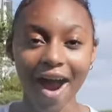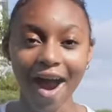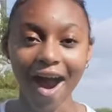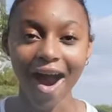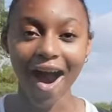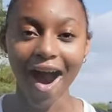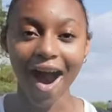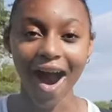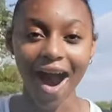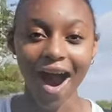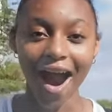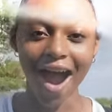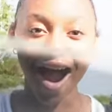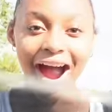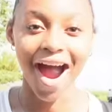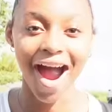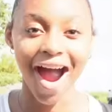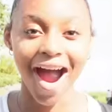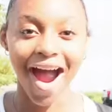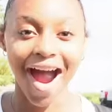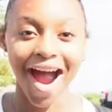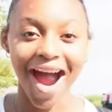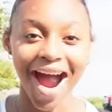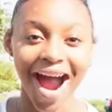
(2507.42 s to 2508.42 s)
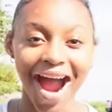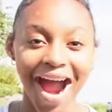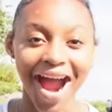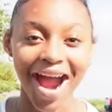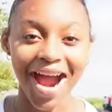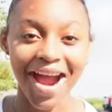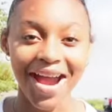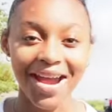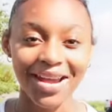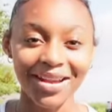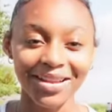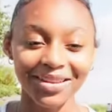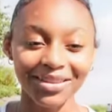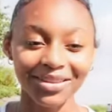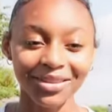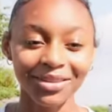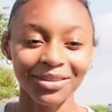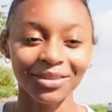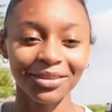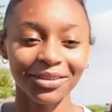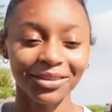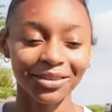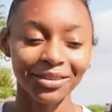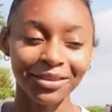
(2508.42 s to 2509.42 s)
Why is your mouth dropped like
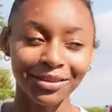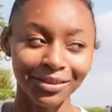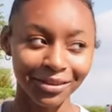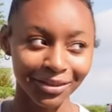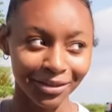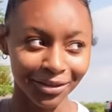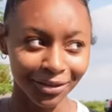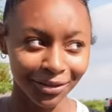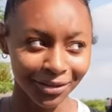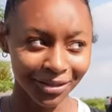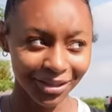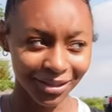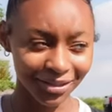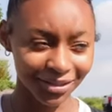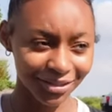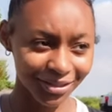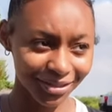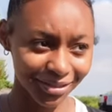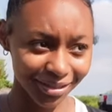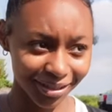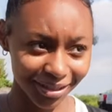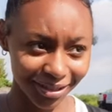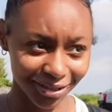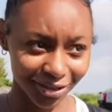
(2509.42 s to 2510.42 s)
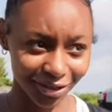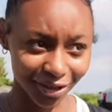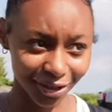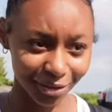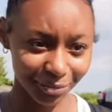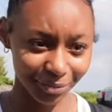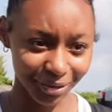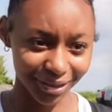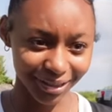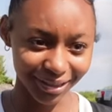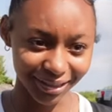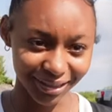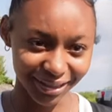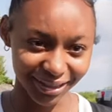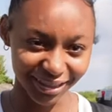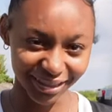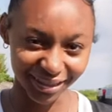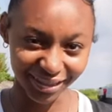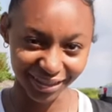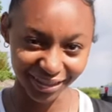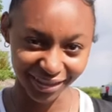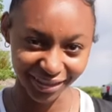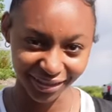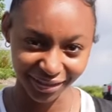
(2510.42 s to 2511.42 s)
that? Did you just get Starbucks?
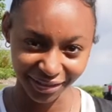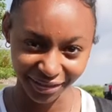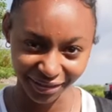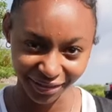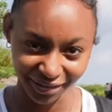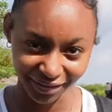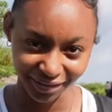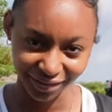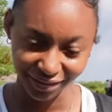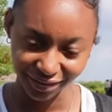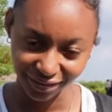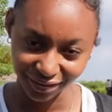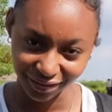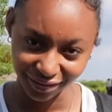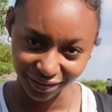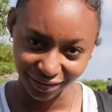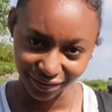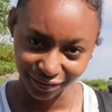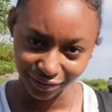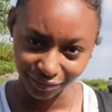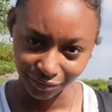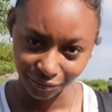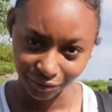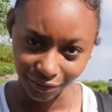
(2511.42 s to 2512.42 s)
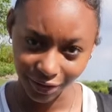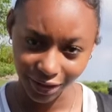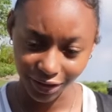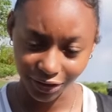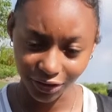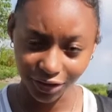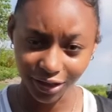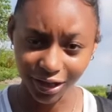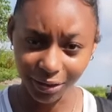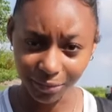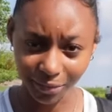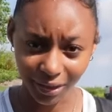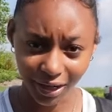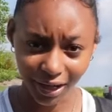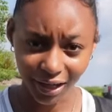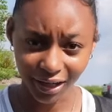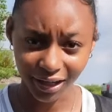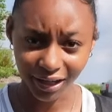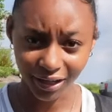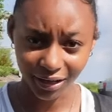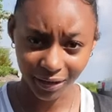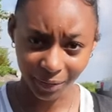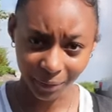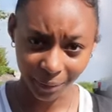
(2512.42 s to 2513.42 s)
Yeah. Did you get me
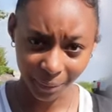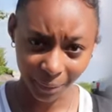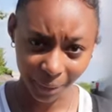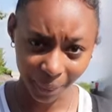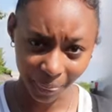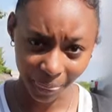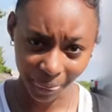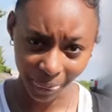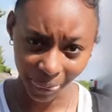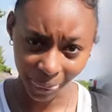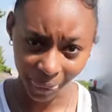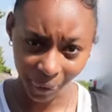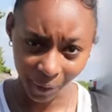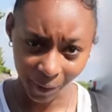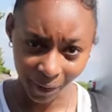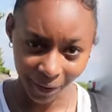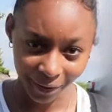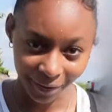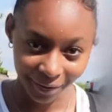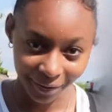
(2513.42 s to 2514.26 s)
any? No.